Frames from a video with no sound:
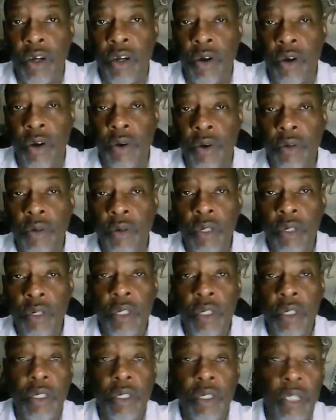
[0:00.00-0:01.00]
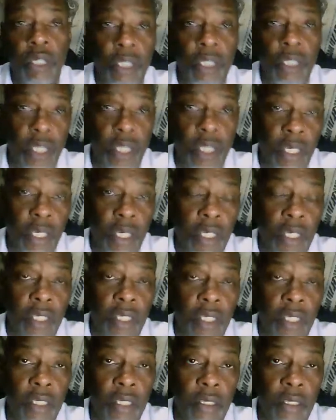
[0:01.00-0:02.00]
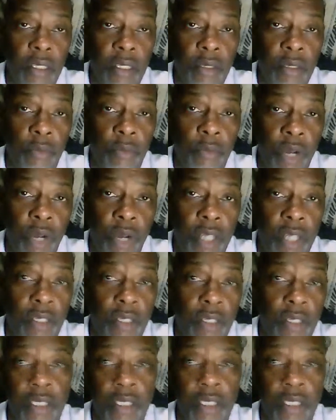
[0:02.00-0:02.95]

go, and then mark